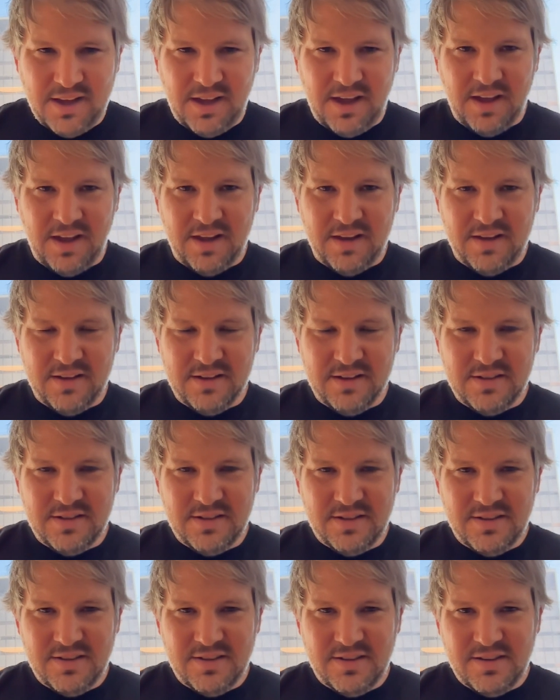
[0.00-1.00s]
and
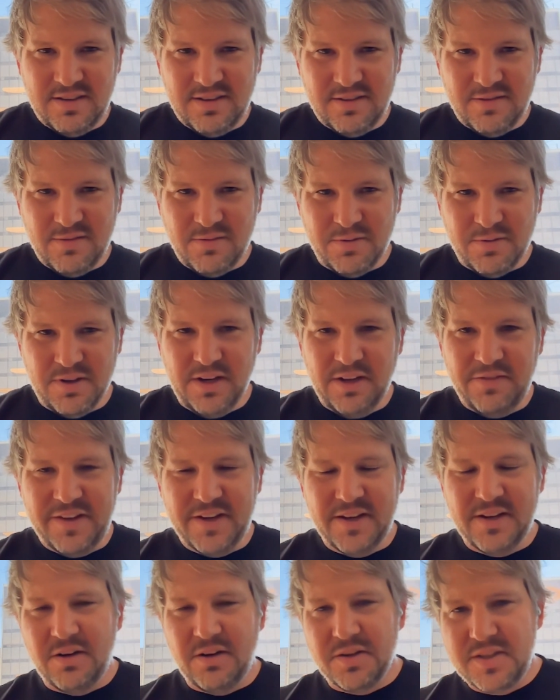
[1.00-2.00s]
we're
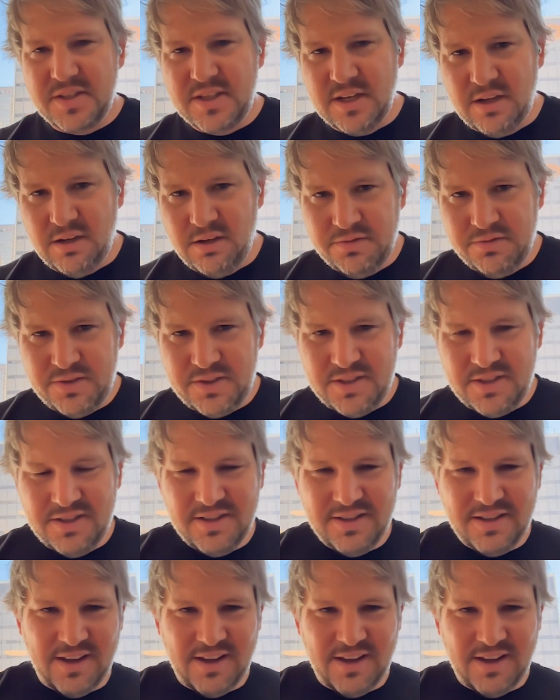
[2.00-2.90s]
living it ourselves,